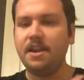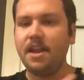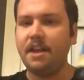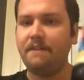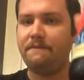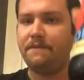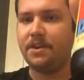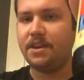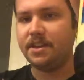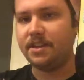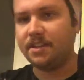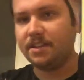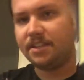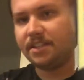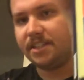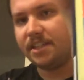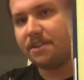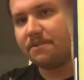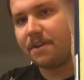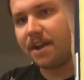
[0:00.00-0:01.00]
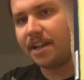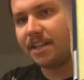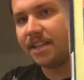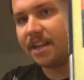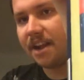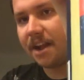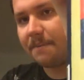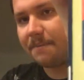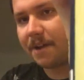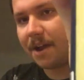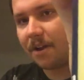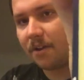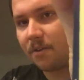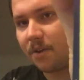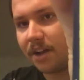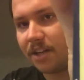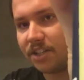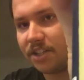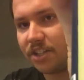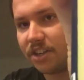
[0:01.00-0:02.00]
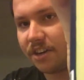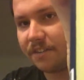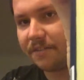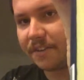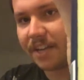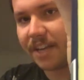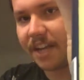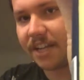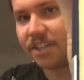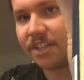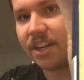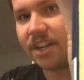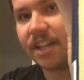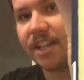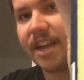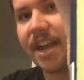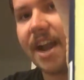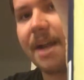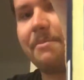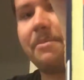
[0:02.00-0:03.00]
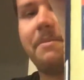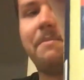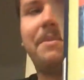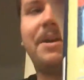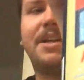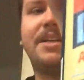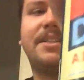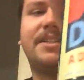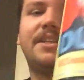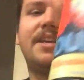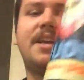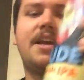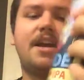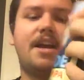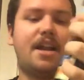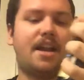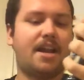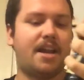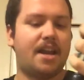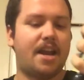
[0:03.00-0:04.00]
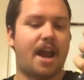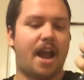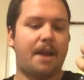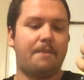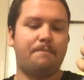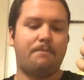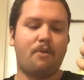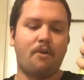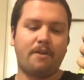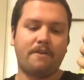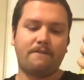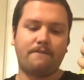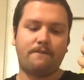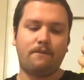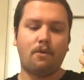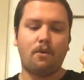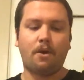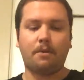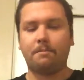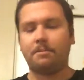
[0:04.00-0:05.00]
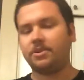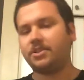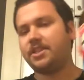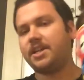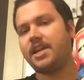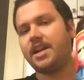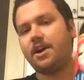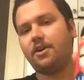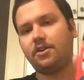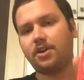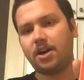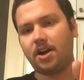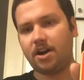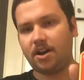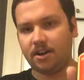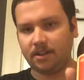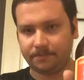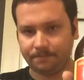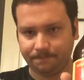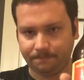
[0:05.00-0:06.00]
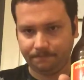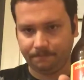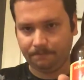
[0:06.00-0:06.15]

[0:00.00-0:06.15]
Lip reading: If you can see right there, I'm not quite sure if you catch it on the camera, but it's 9.4% alcohol